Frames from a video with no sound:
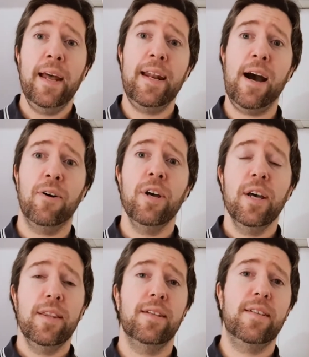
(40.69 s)
Now,
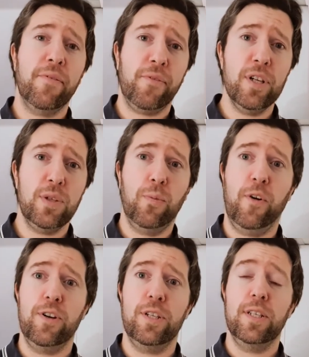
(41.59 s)
the difference
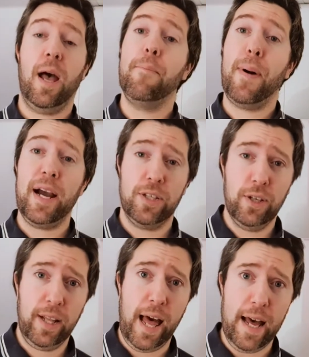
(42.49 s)
versus a
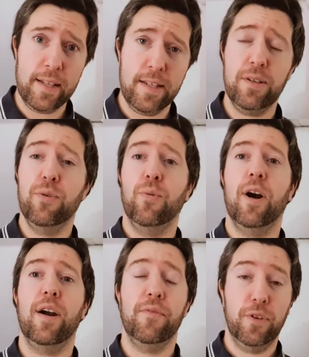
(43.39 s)
buy-to-let,
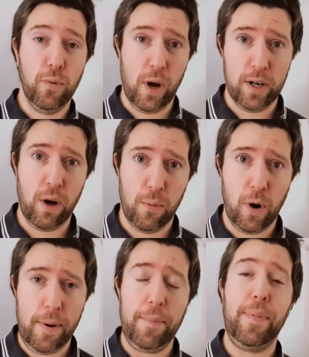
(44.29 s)
where if you want to know
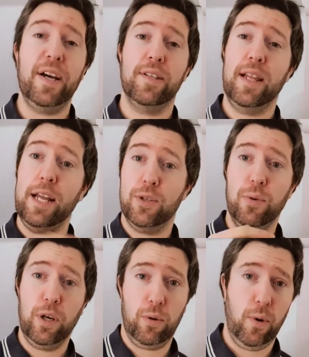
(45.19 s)
more about buy-to-lets,
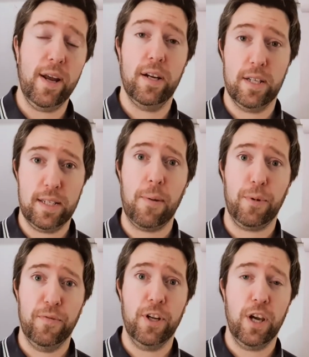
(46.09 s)
we created a
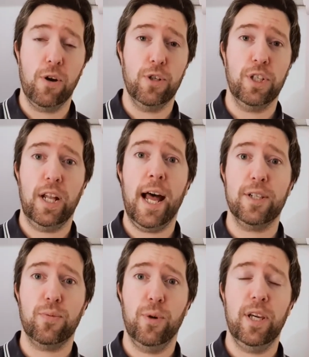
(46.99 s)
separate video just
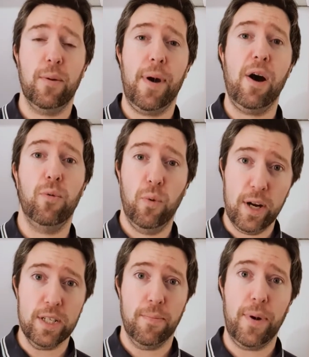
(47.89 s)
last week about
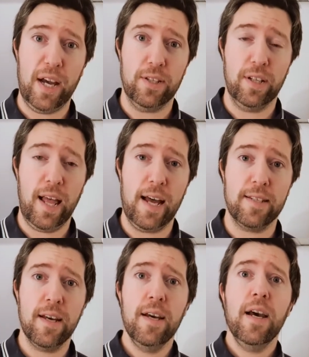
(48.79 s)
what is a
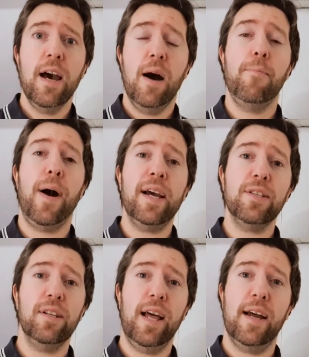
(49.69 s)
buy-to-let. A
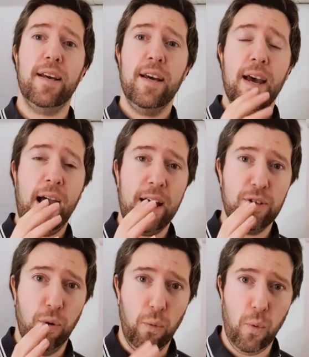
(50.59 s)
buy-to-let
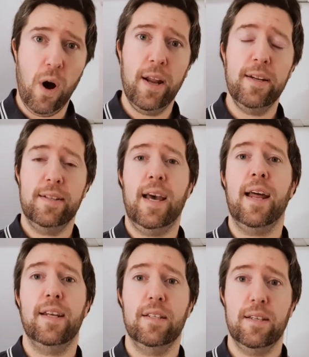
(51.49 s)
has one
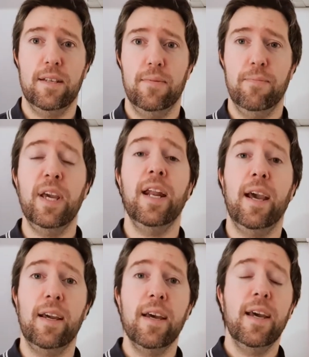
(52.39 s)
tenant,
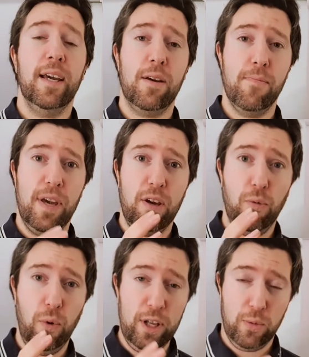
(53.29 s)
meaning it can be,
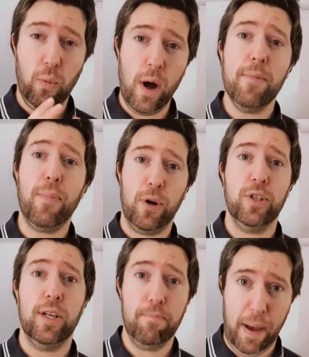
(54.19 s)
it's one
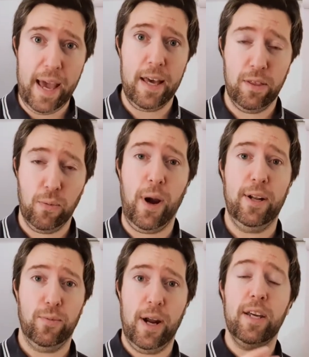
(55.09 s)
person paying the
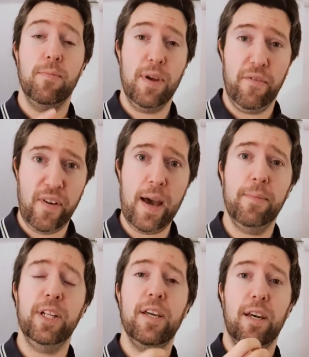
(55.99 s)
rent, right? It can be a
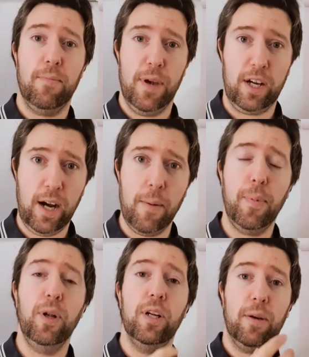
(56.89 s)
family, it can be a
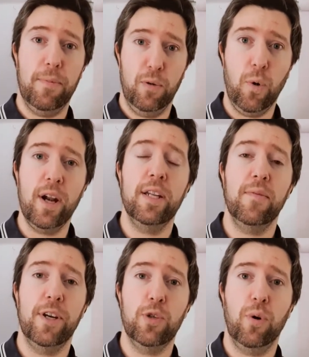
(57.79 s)
couple, it can be one
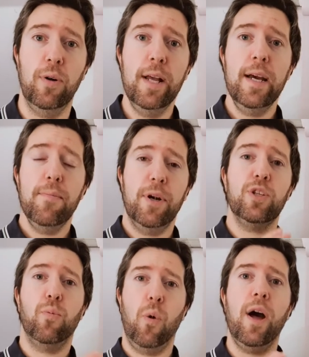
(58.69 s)
individual, but
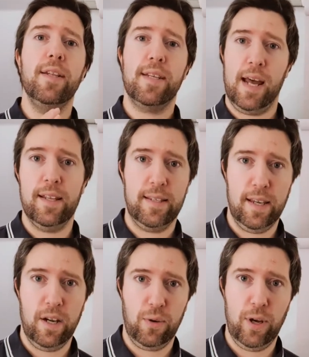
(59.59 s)
it's one
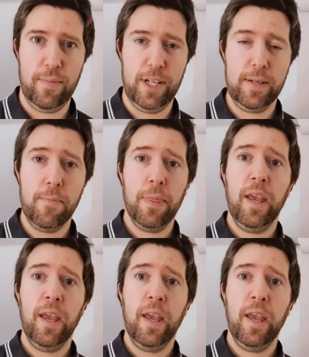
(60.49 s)
tenancy agreement.